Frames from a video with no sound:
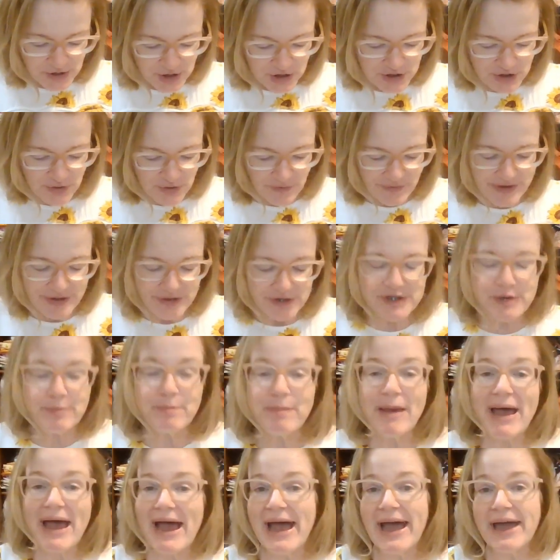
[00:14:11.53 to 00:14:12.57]
So there's a
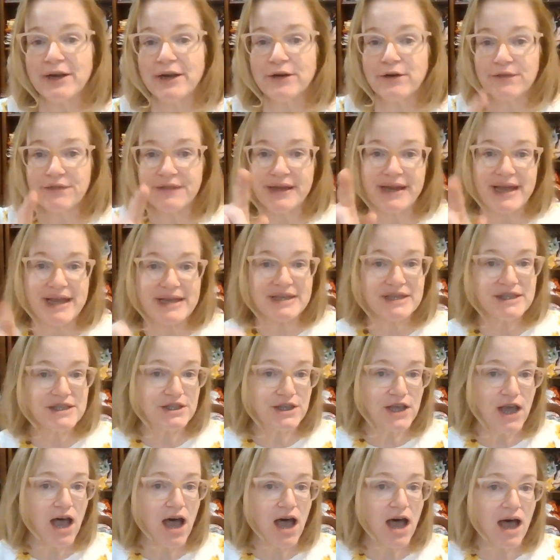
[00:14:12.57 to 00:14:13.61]
pattern that I
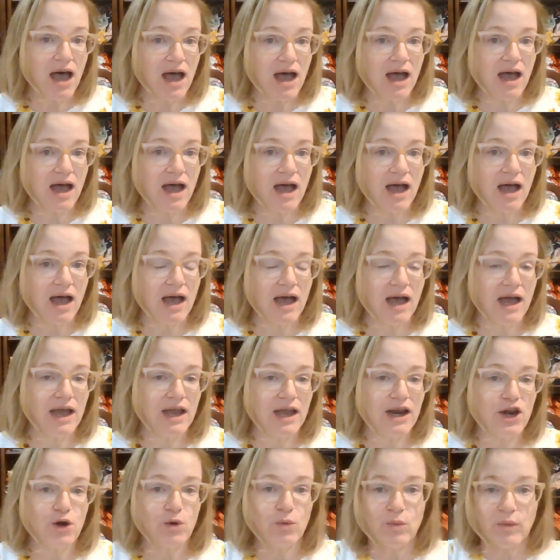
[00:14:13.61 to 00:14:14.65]
saw
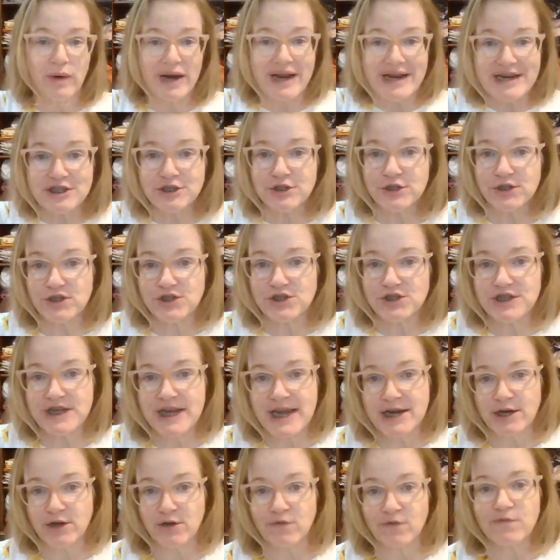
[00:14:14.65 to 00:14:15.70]
on Rachel's
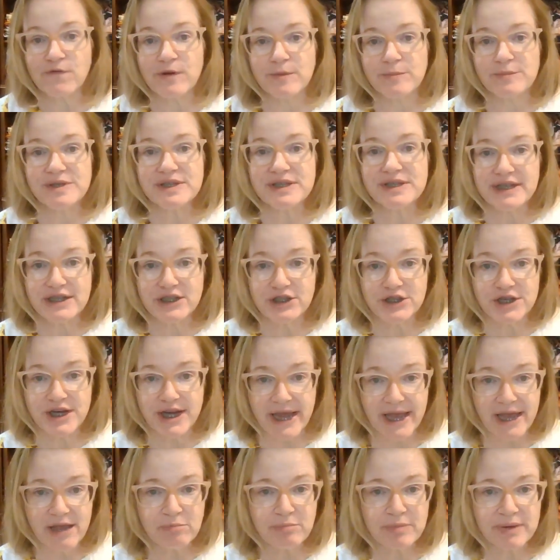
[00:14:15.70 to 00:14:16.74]
channel from Stitched
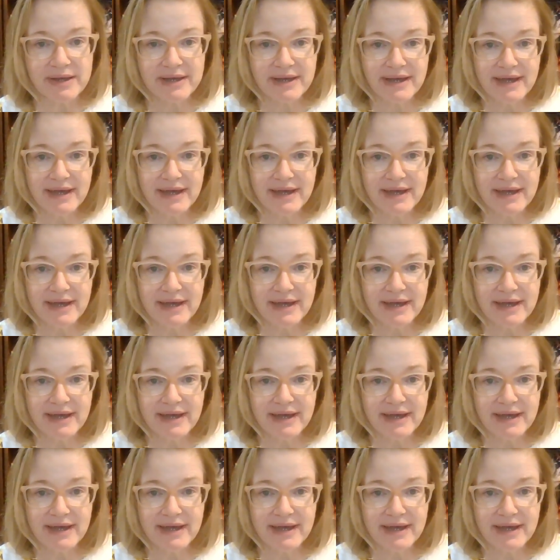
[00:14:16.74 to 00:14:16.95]
Up